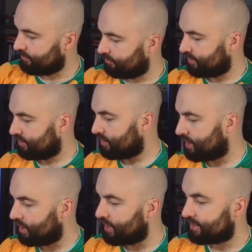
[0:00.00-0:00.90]
But
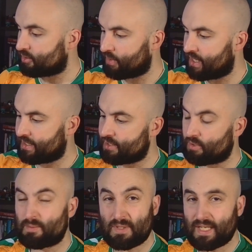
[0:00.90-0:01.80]
I like to wear these
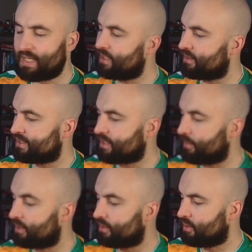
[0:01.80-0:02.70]
ones, particularly in the
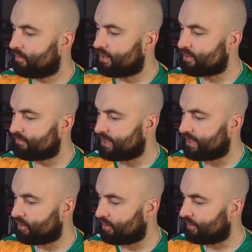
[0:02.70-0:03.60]
summer when it's
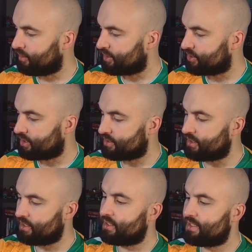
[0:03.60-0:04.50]
really hot. Nice shirts. You
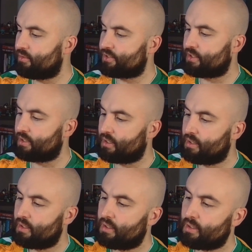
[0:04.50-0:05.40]
can see also the
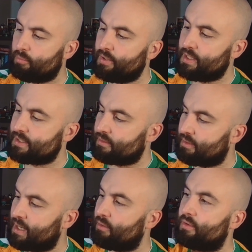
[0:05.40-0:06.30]
print is
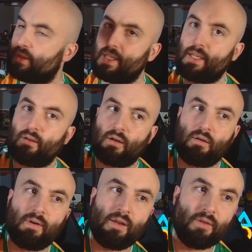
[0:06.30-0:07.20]
around the
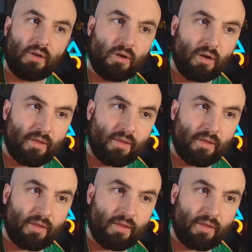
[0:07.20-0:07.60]
collar